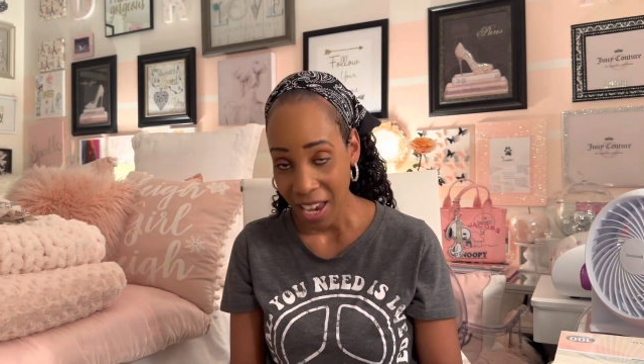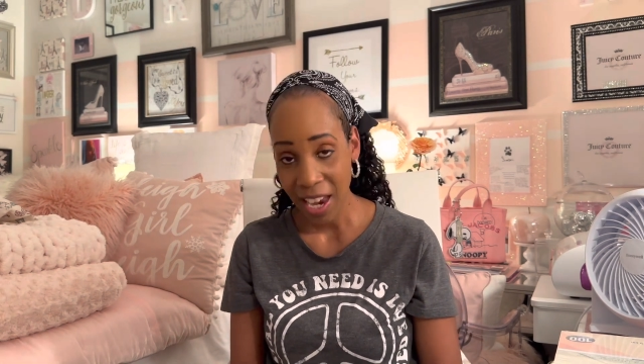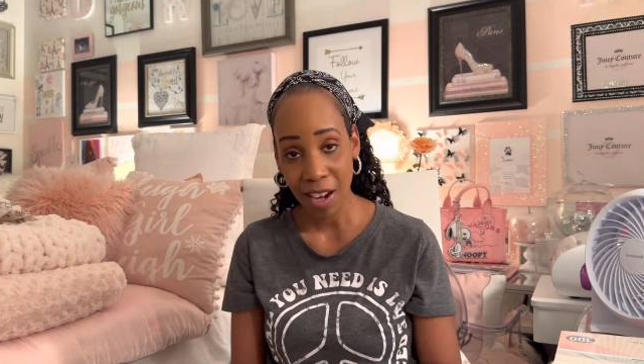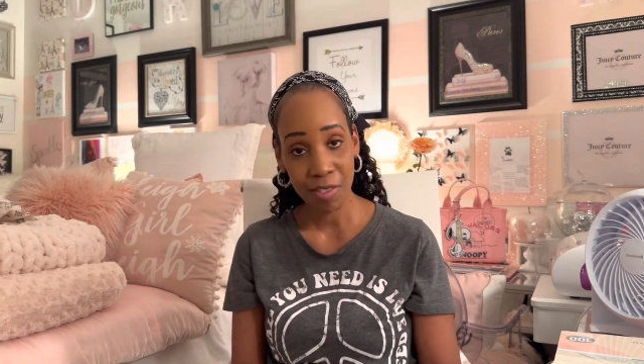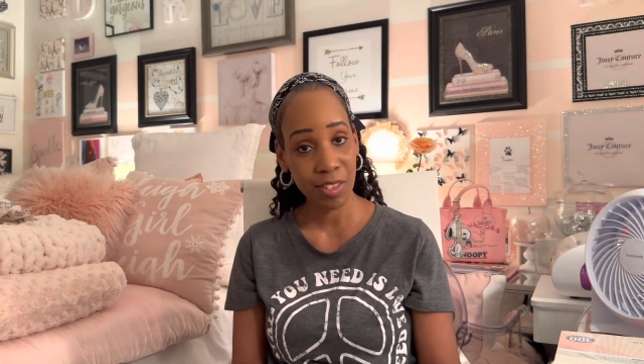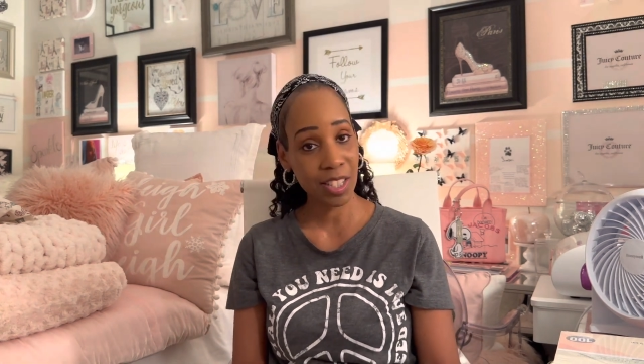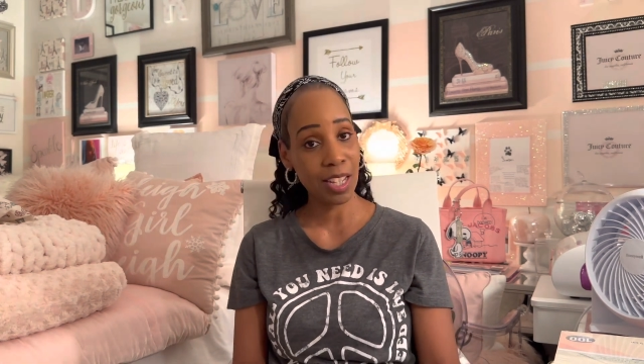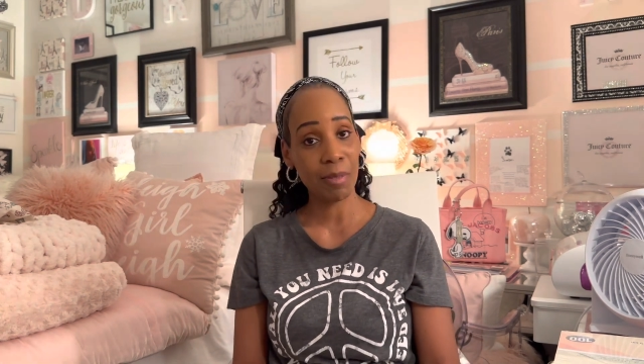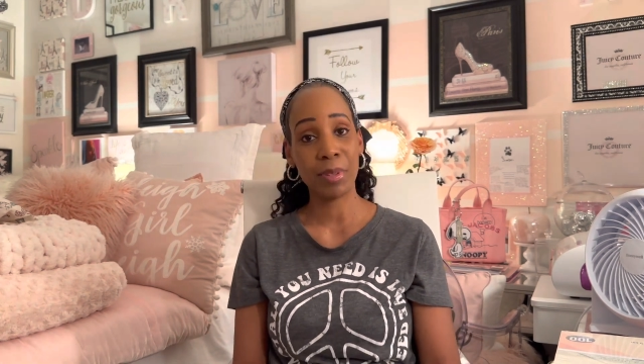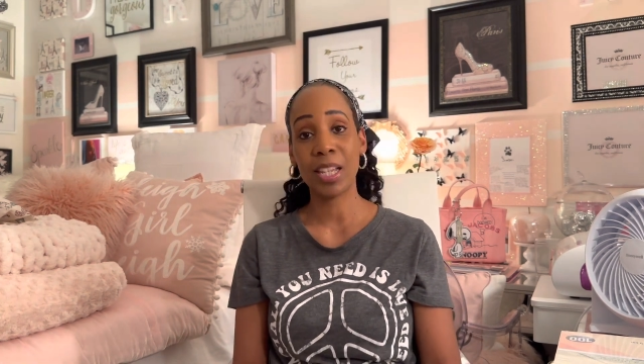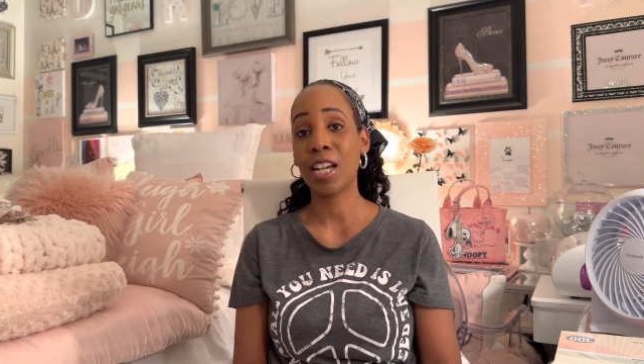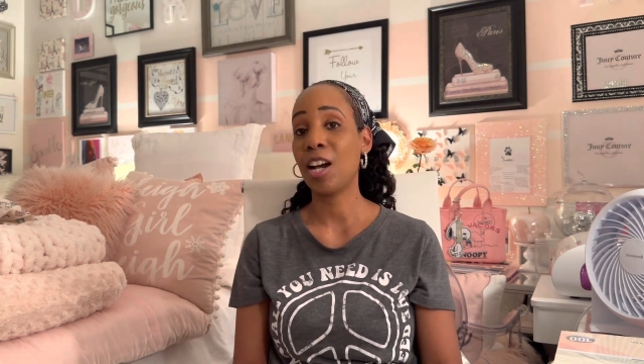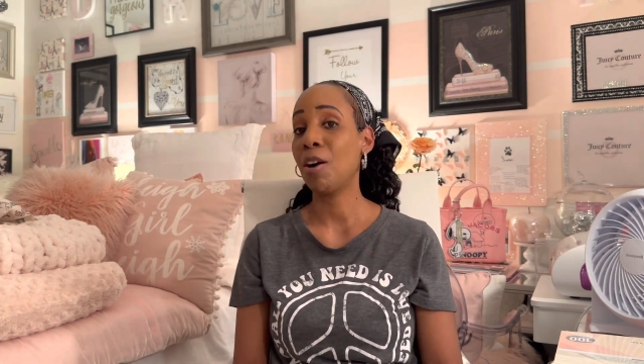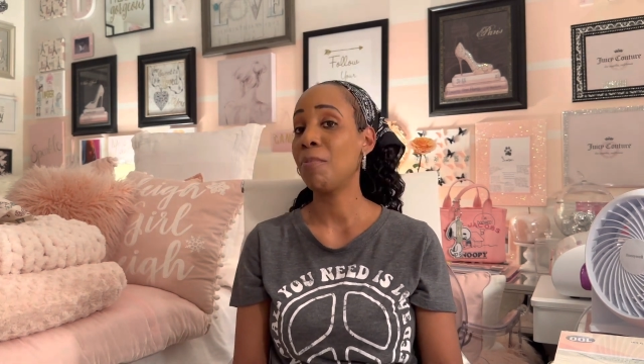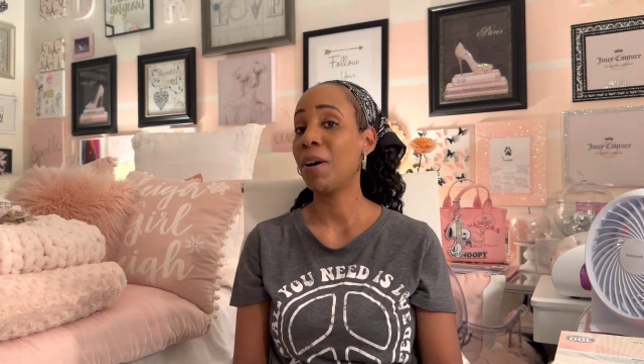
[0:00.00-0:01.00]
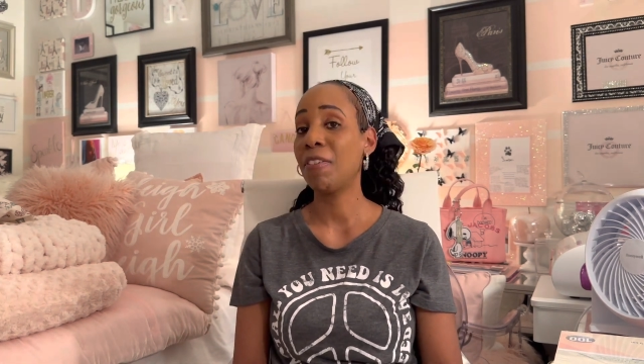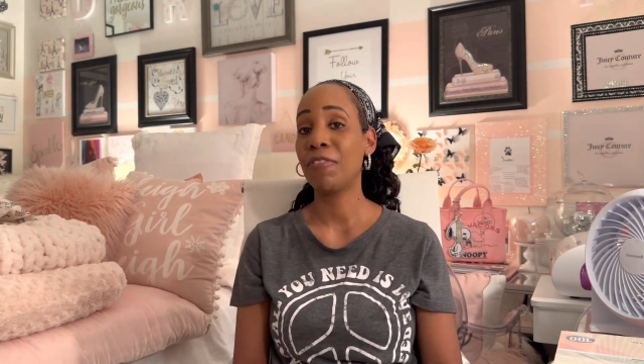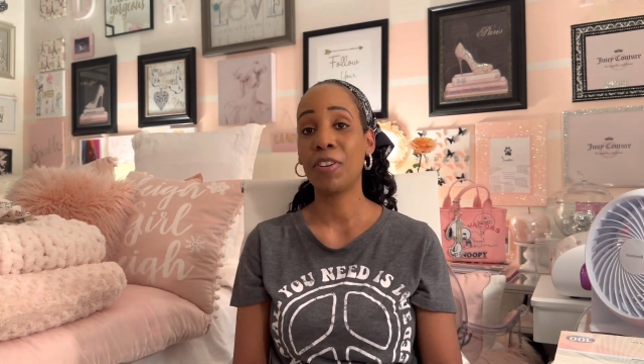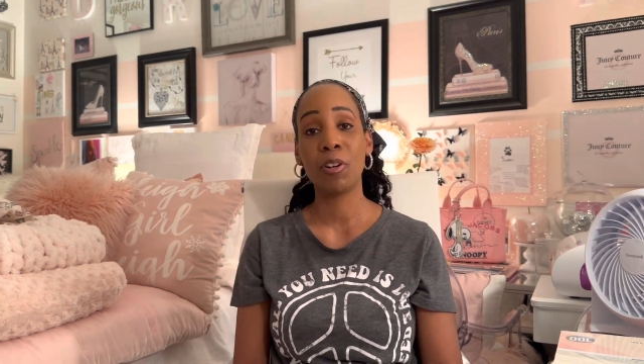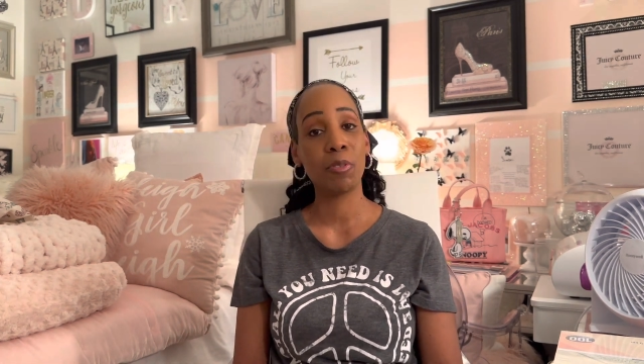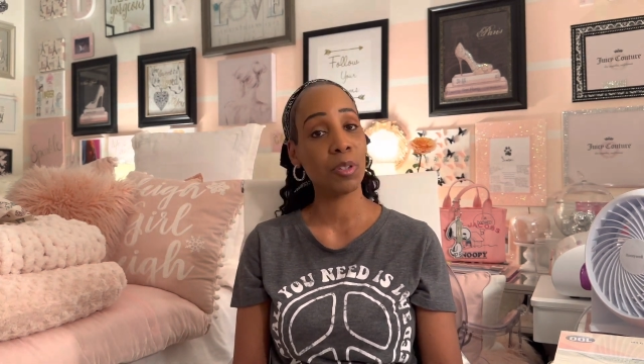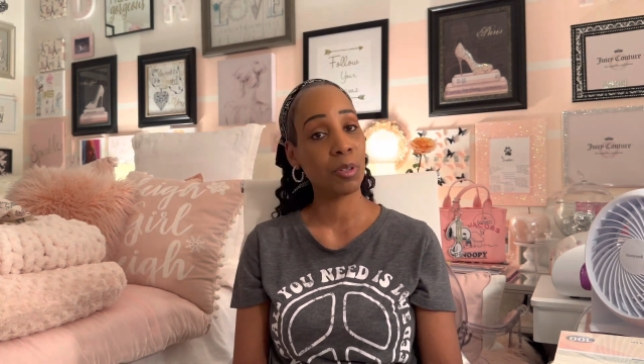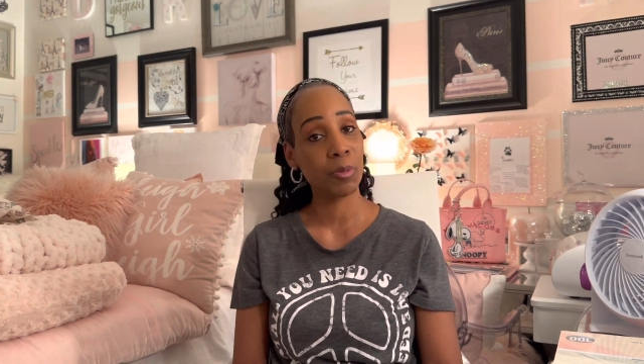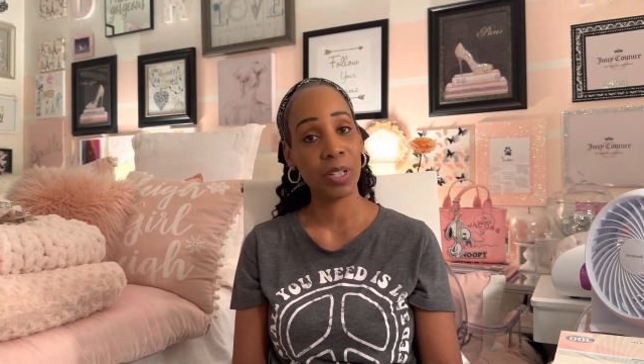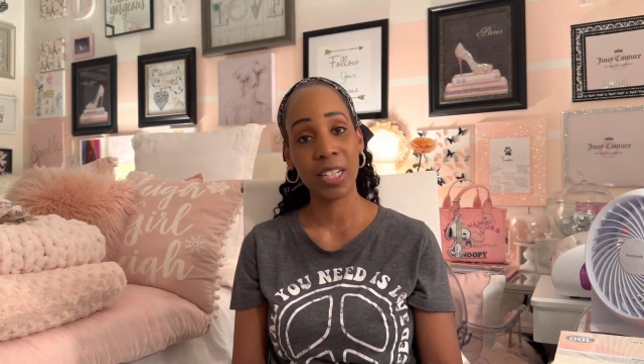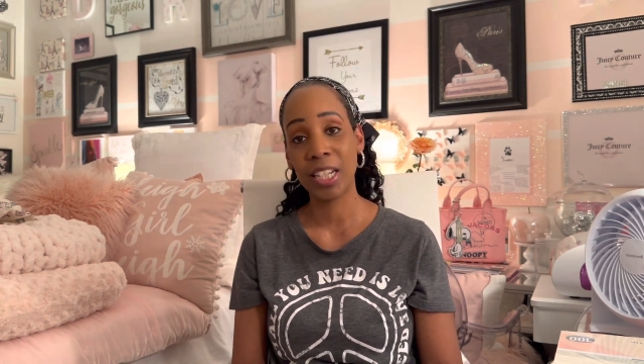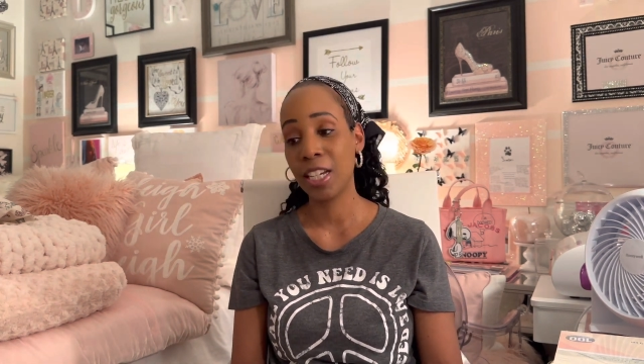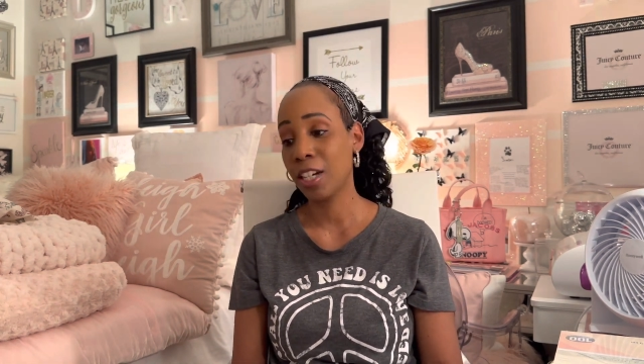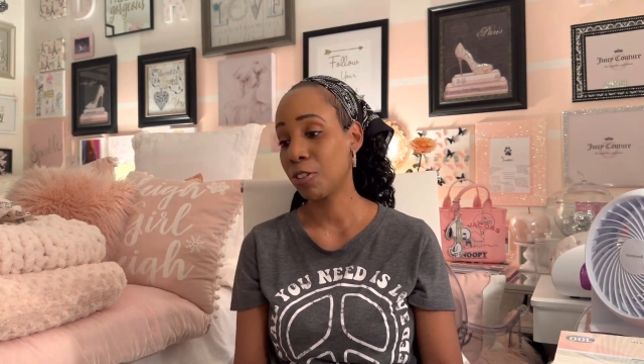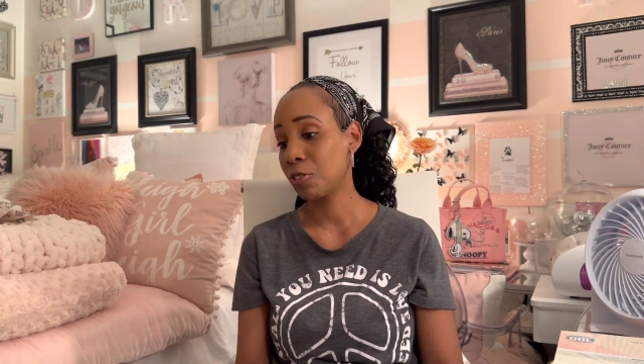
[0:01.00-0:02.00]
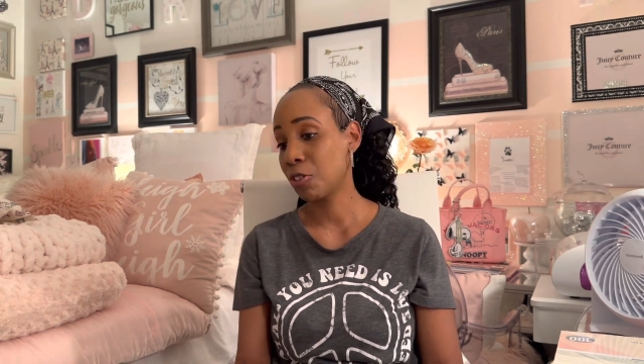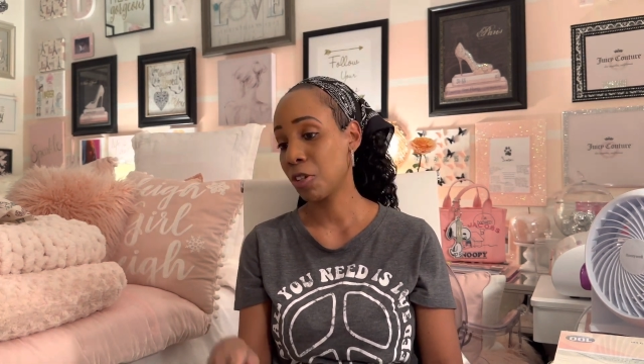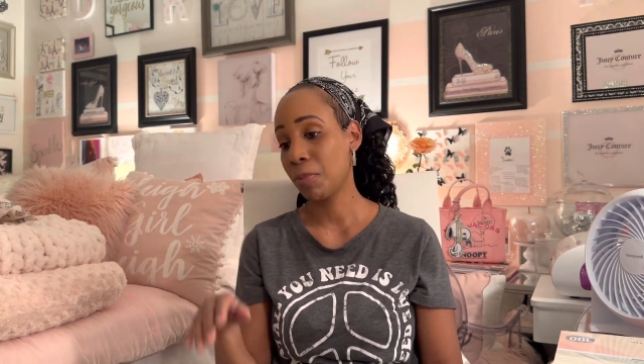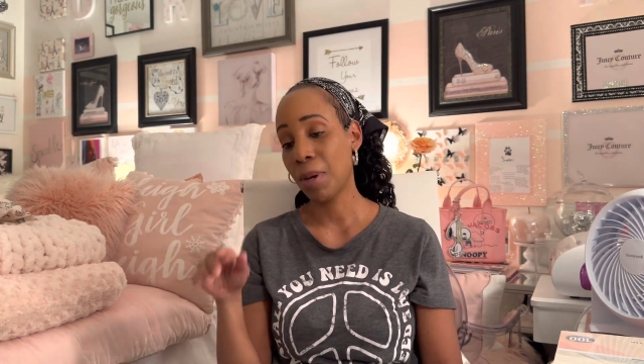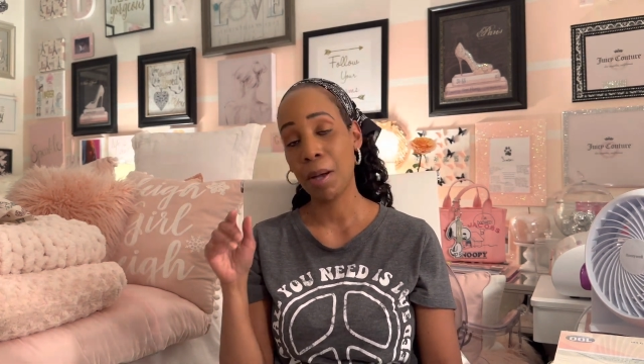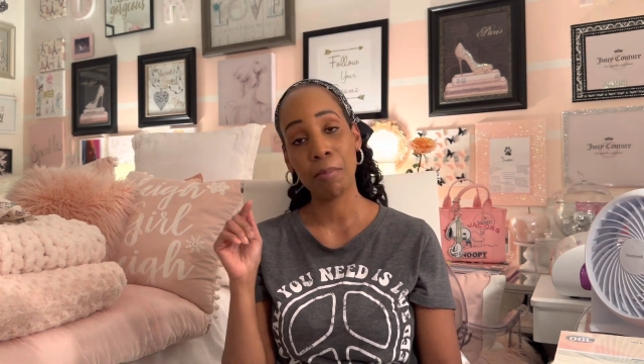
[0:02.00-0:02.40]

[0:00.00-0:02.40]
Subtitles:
Every time they call my phone with a 1-800 number,